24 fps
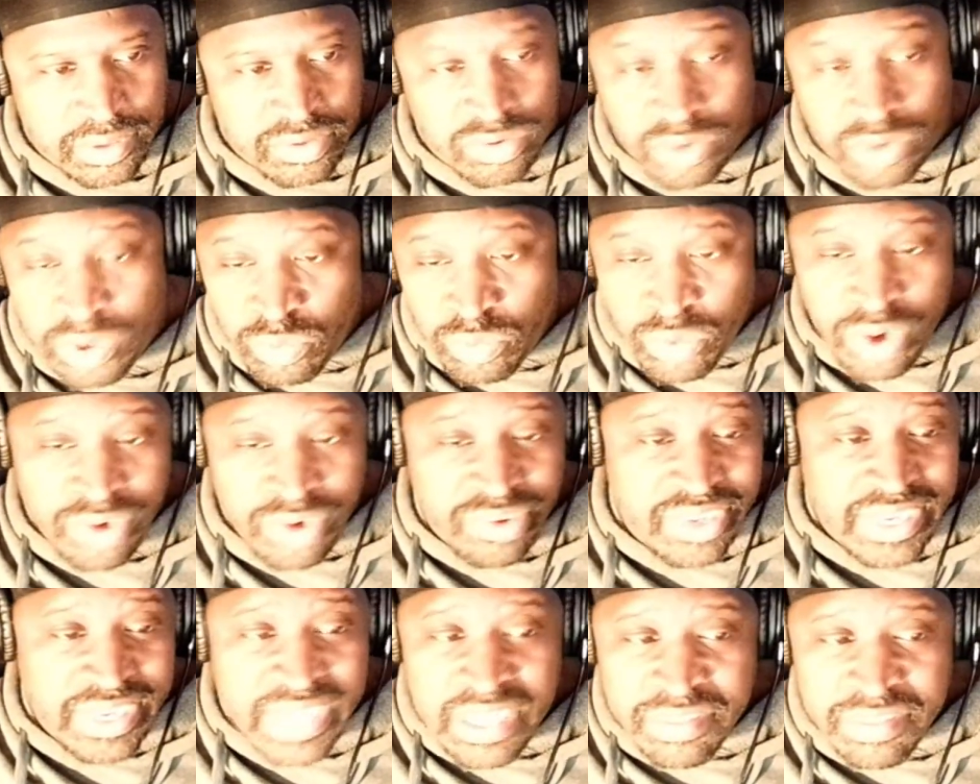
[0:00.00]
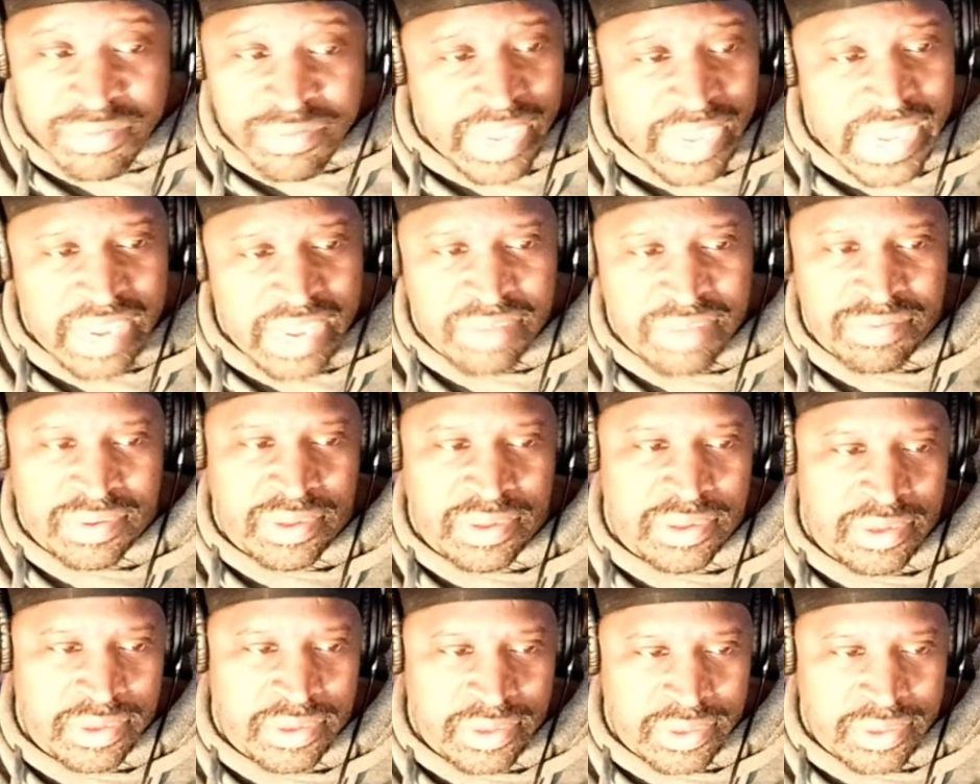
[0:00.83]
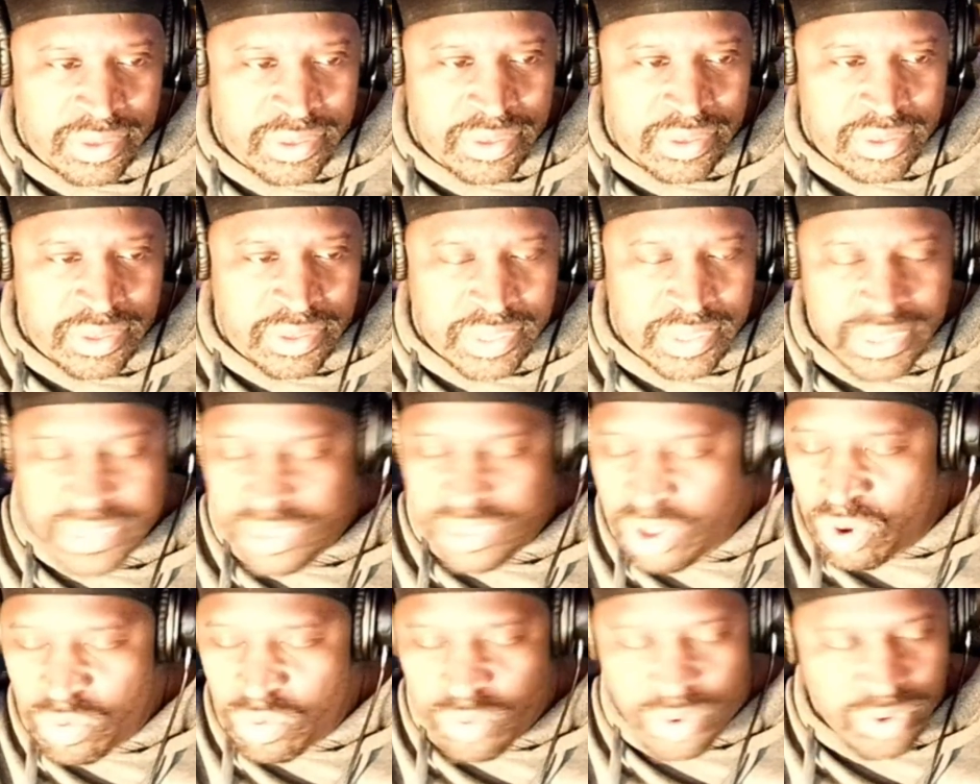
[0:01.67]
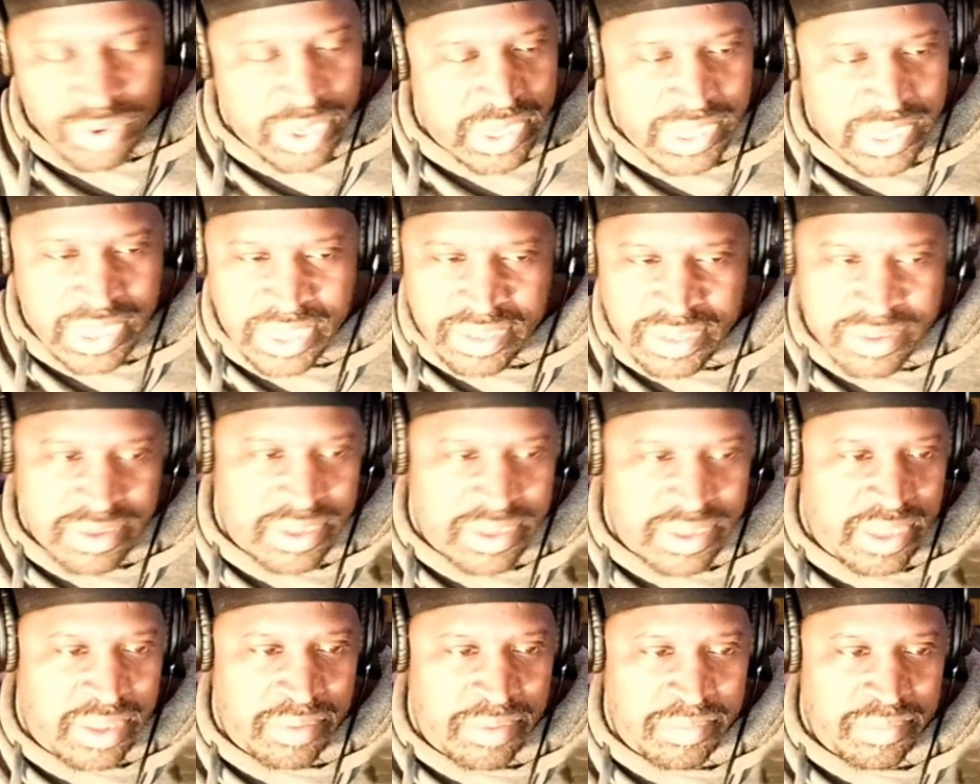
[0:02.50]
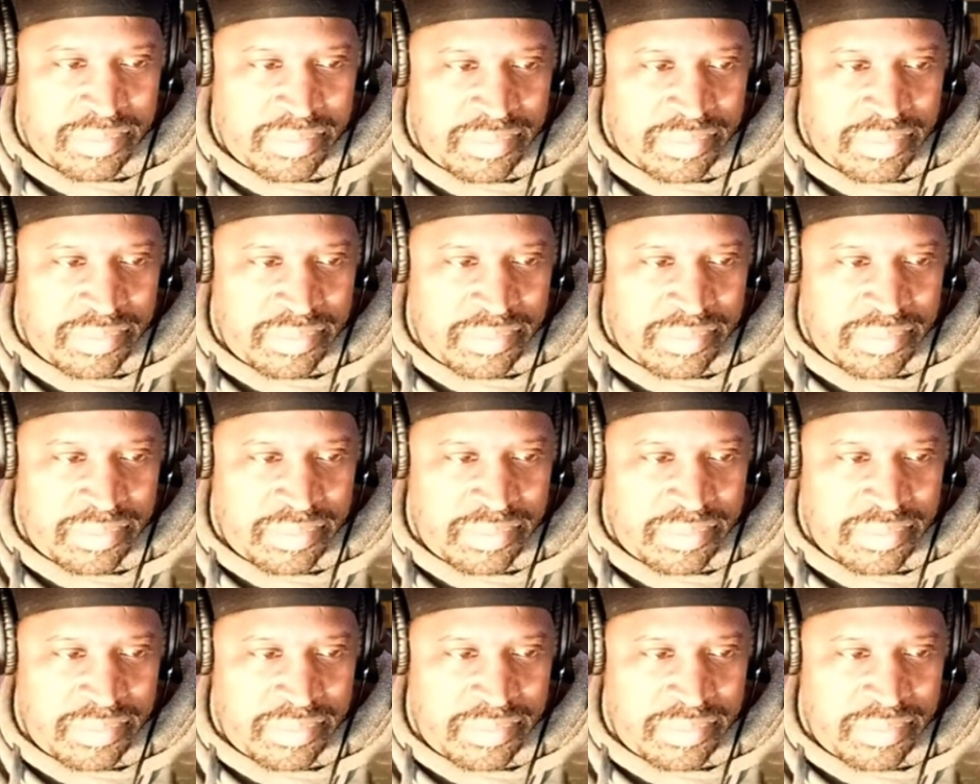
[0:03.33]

So it works in his favor. It don't work against him.